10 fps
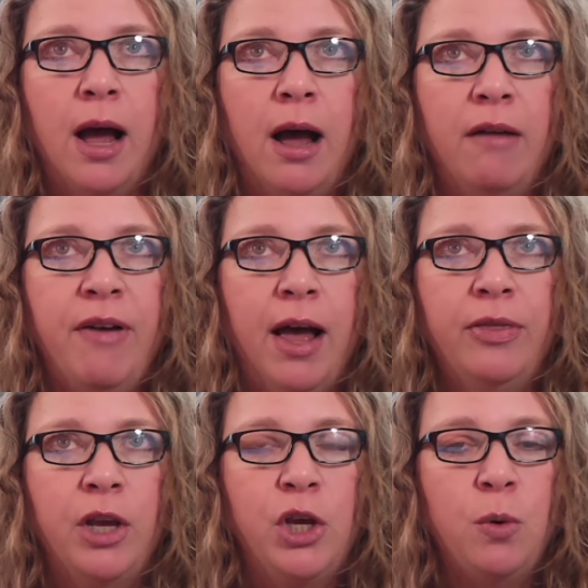I've had
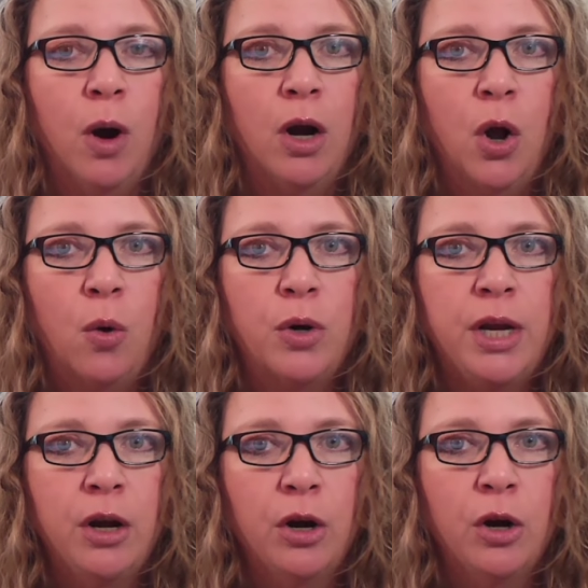the QR code
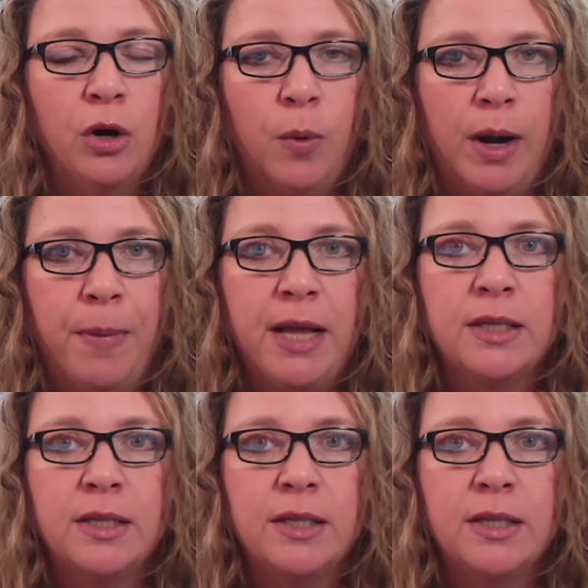here quite a bit.